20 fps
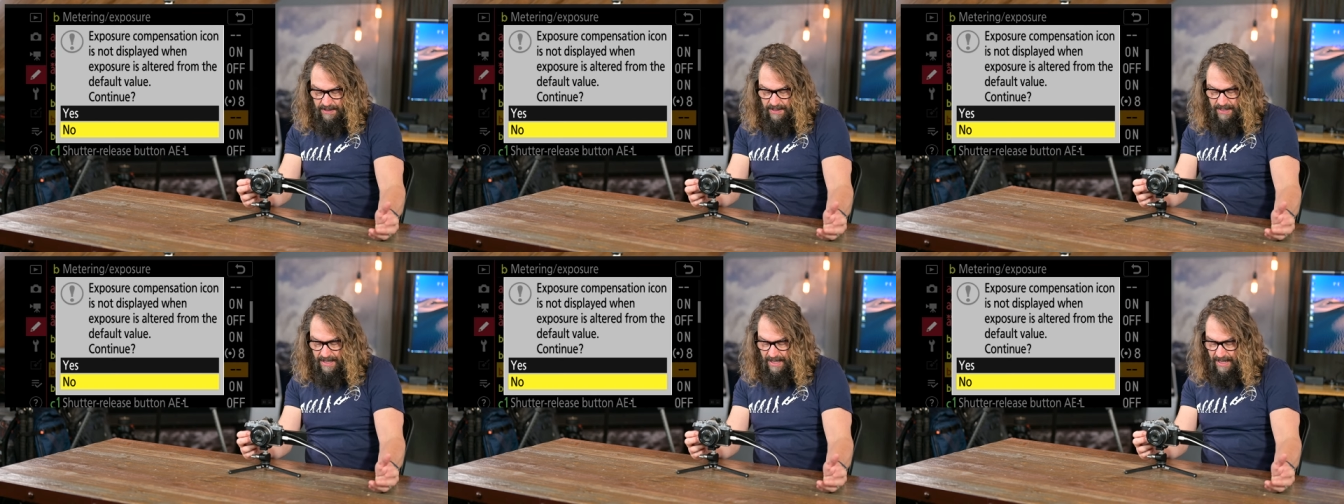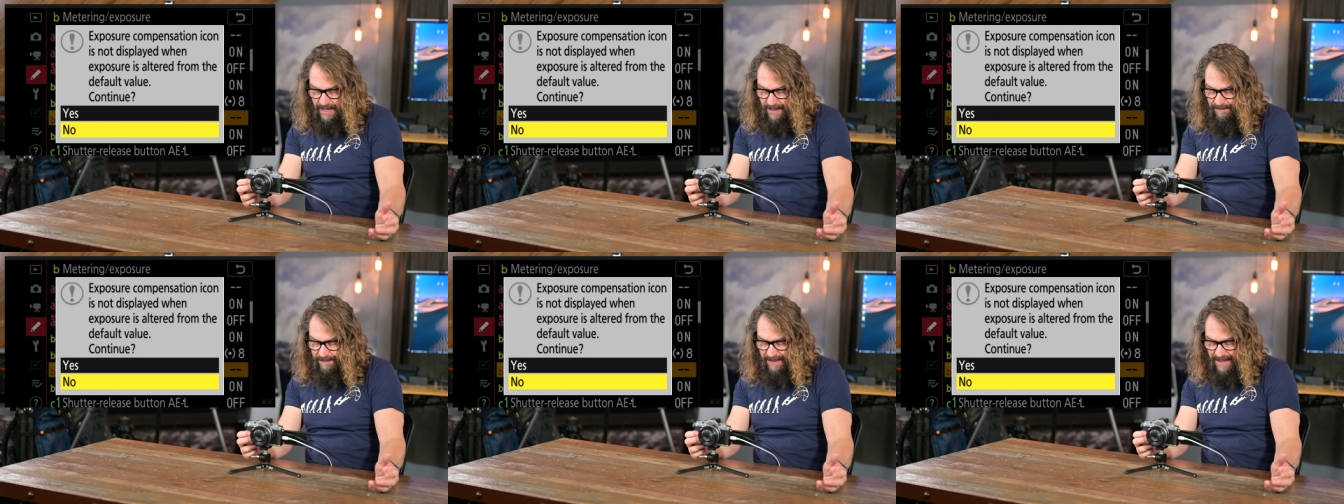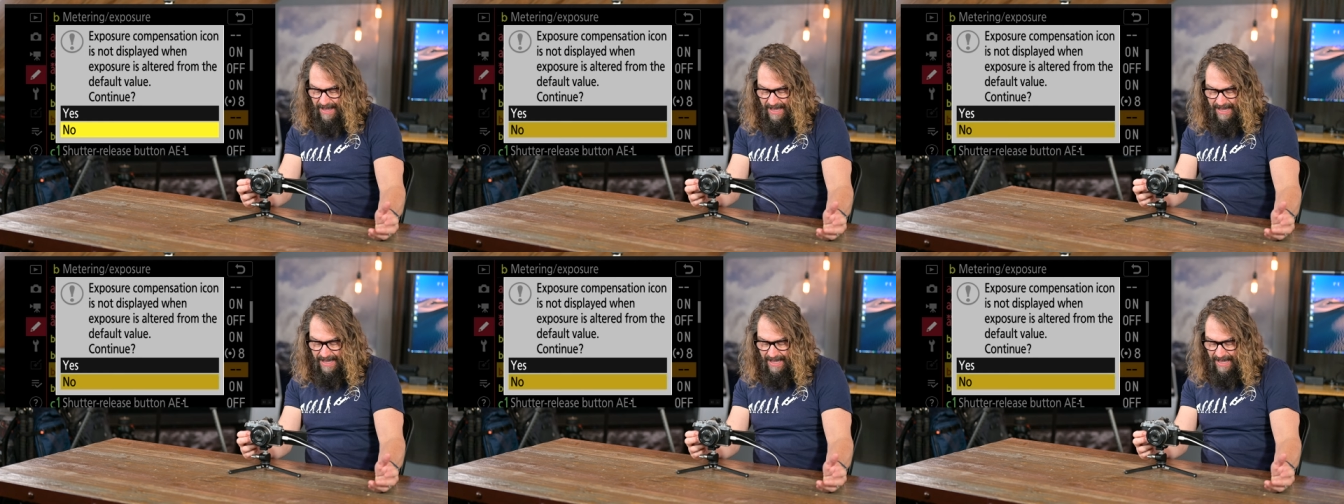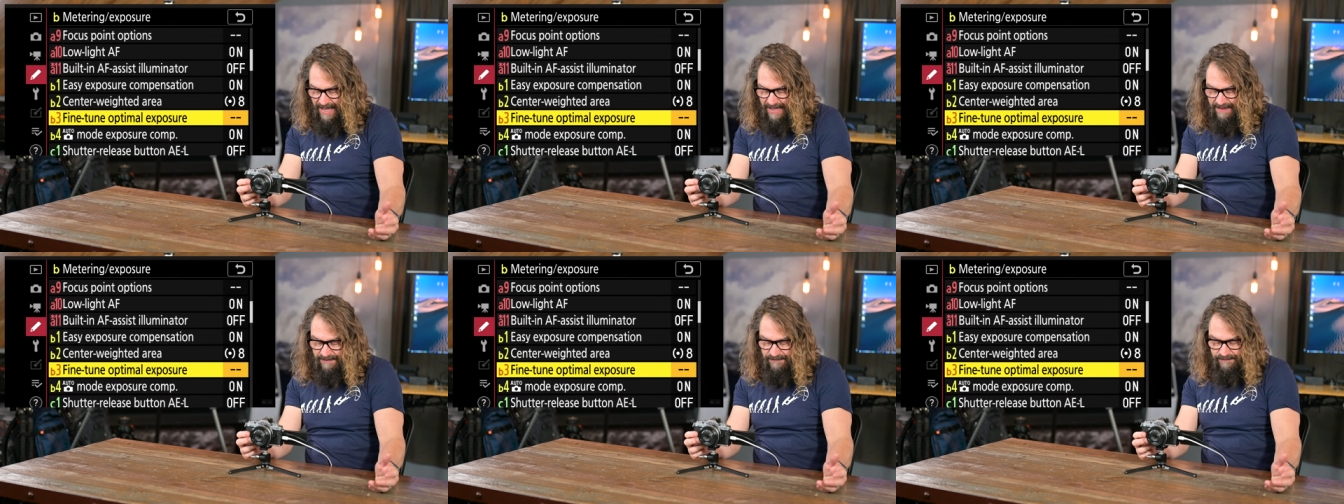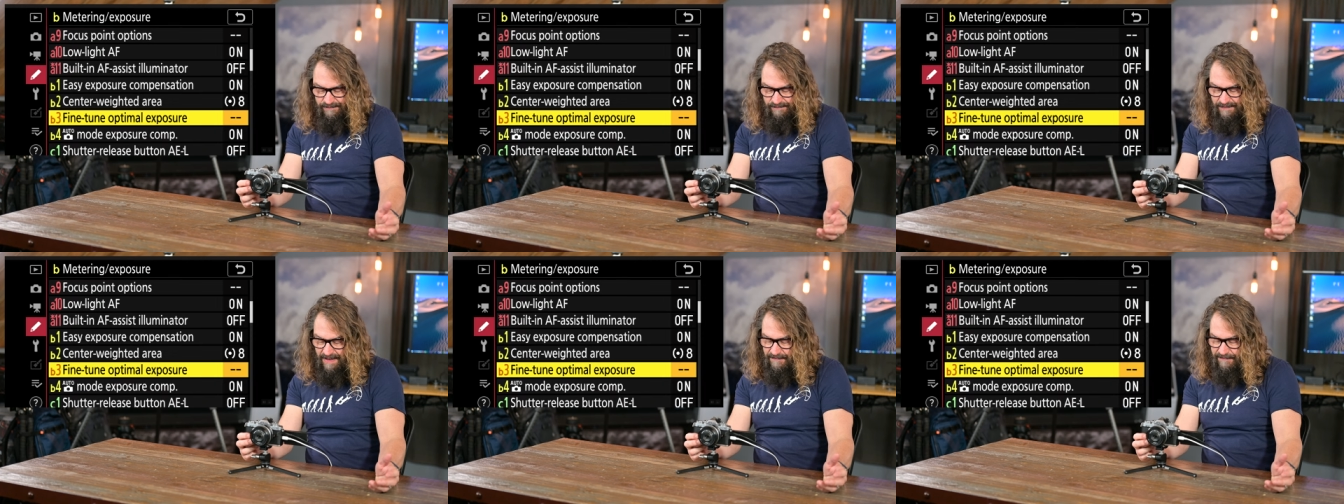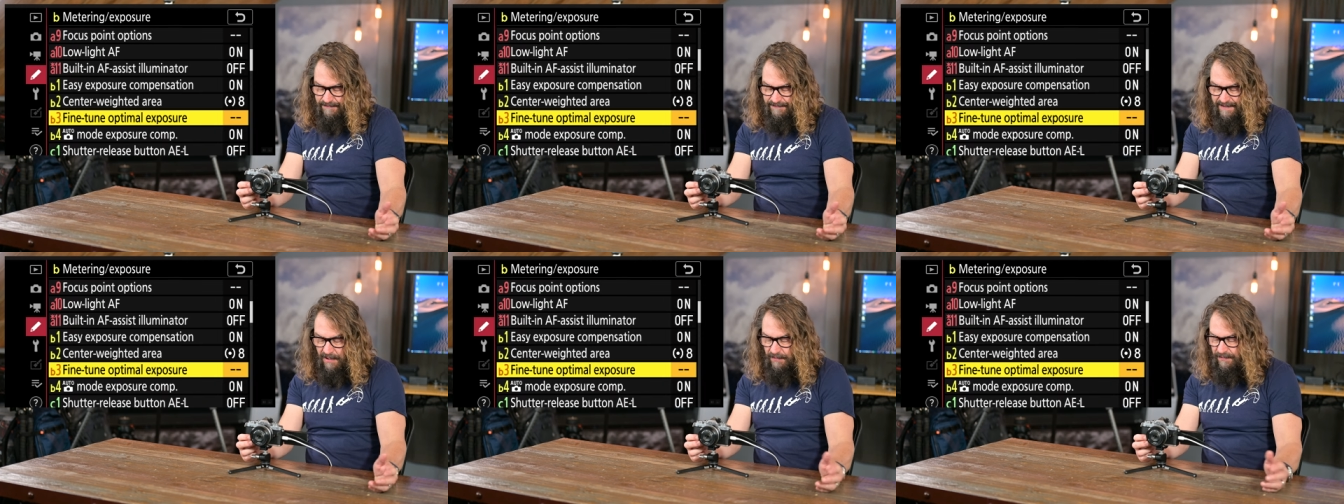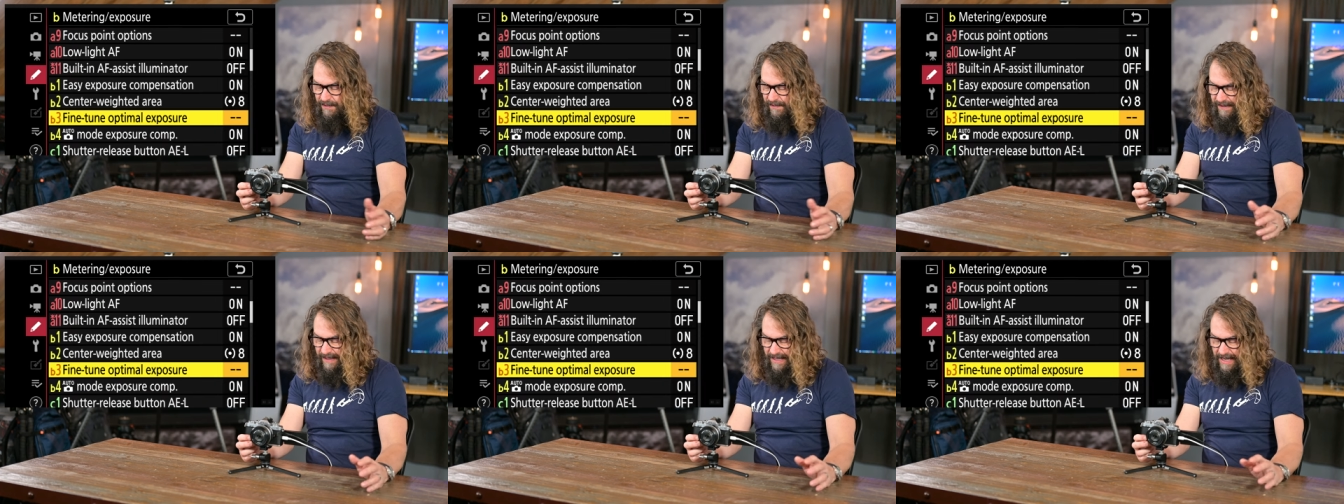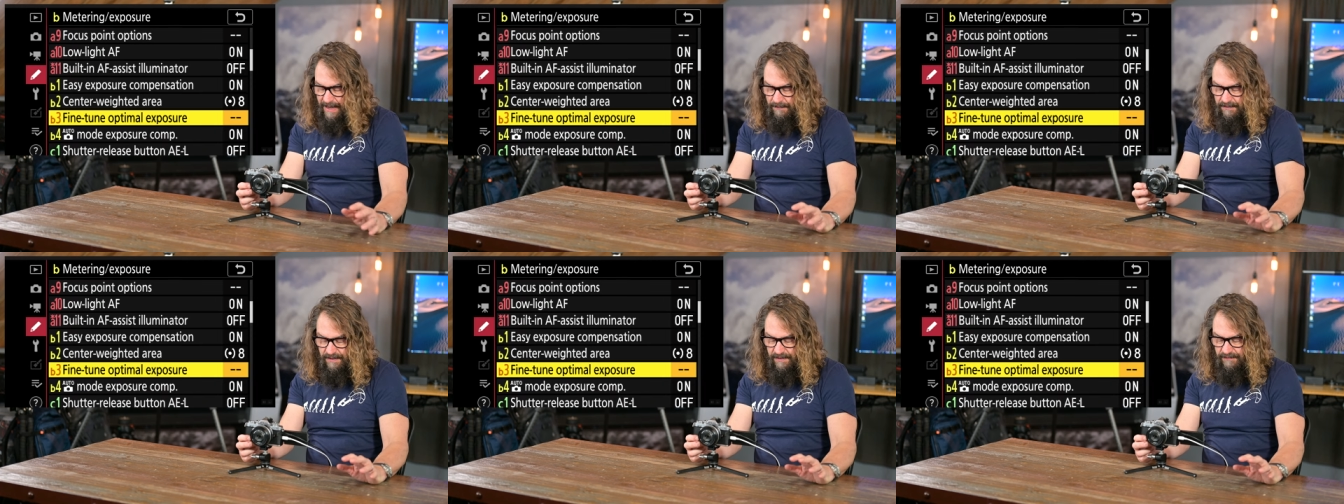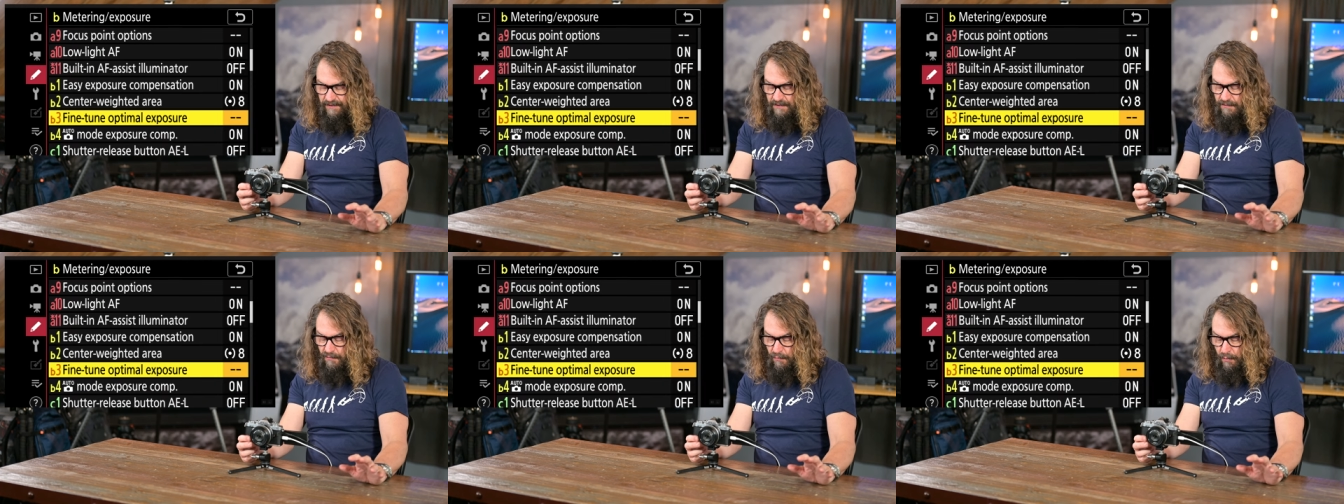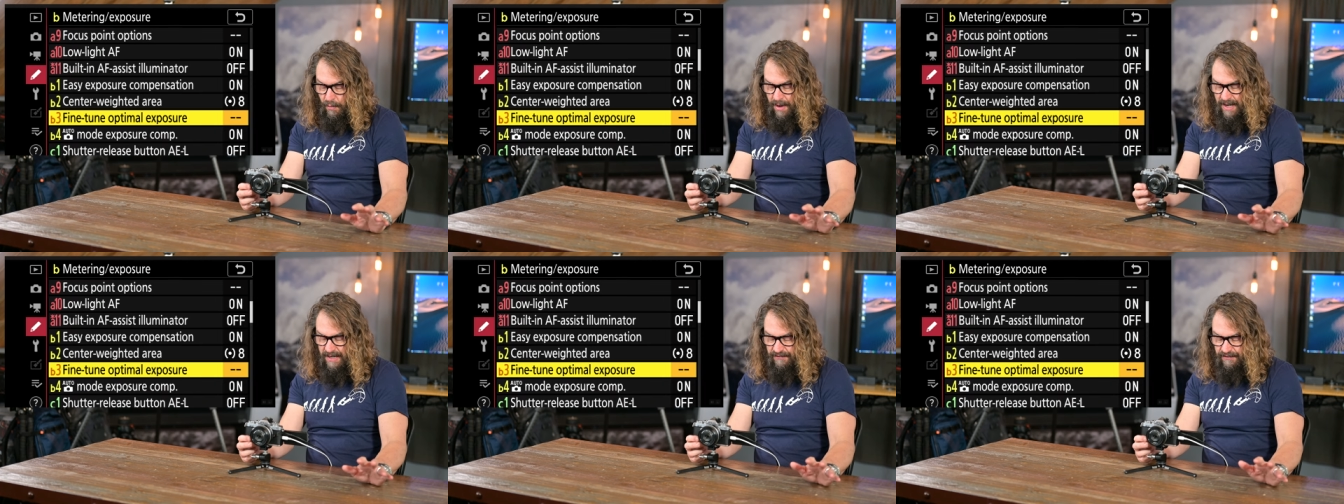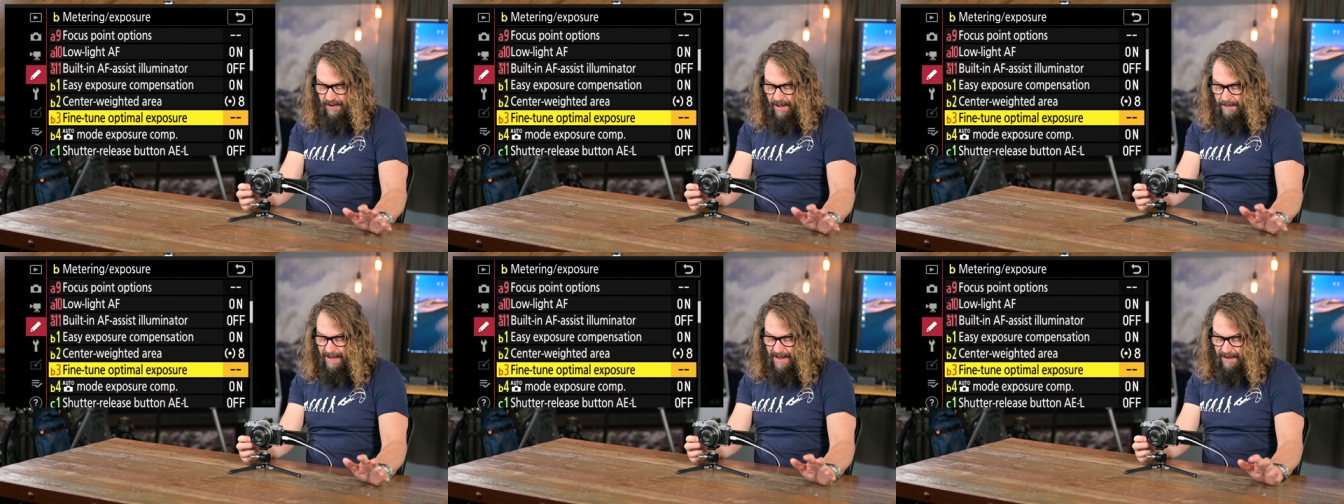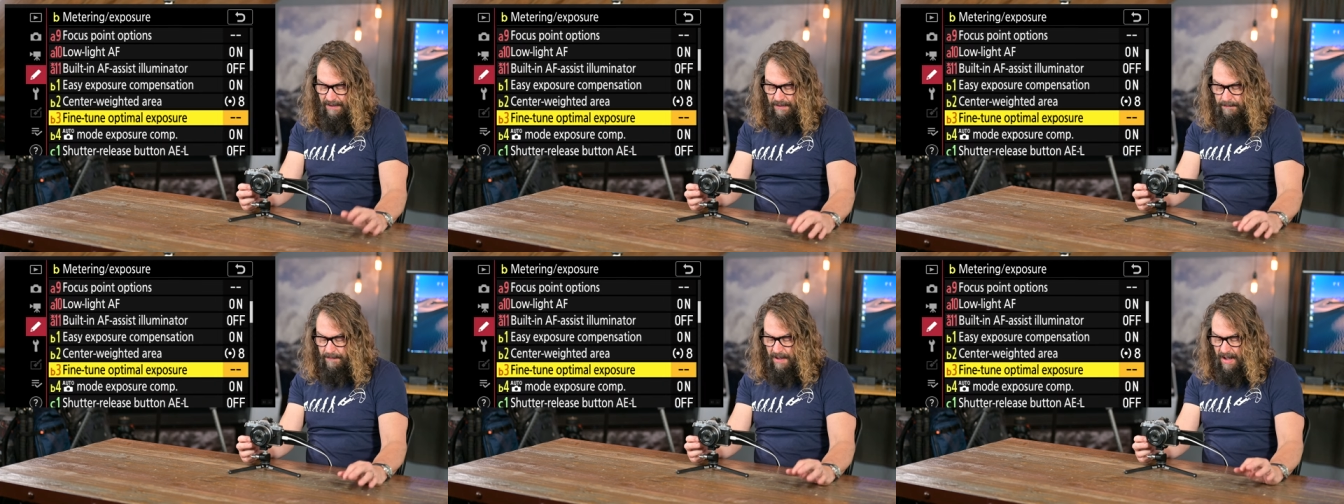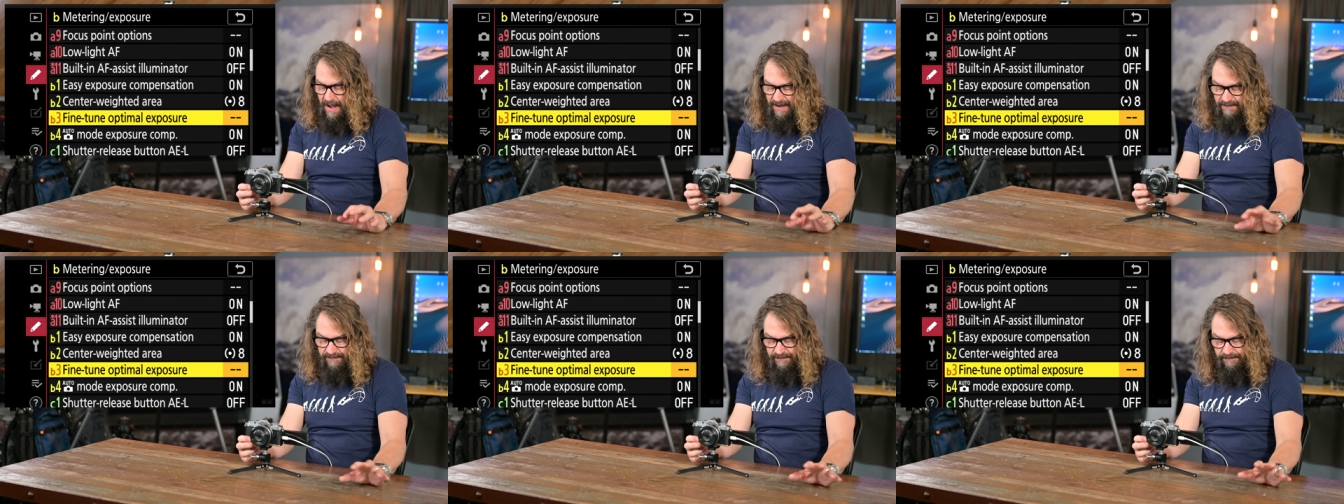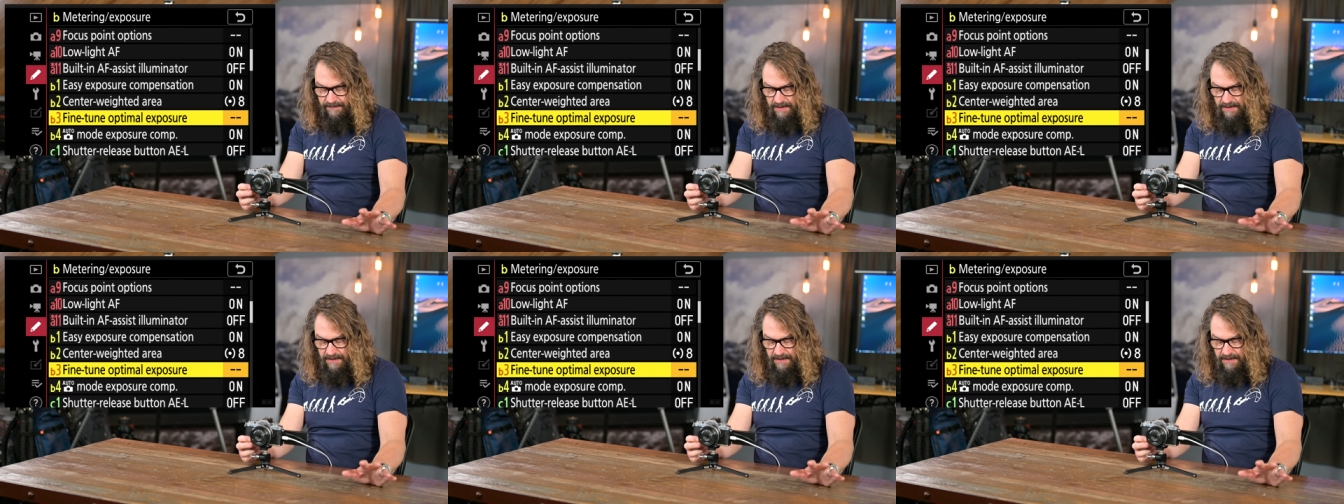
Um, I, I have found that the camera does a great job out of the box.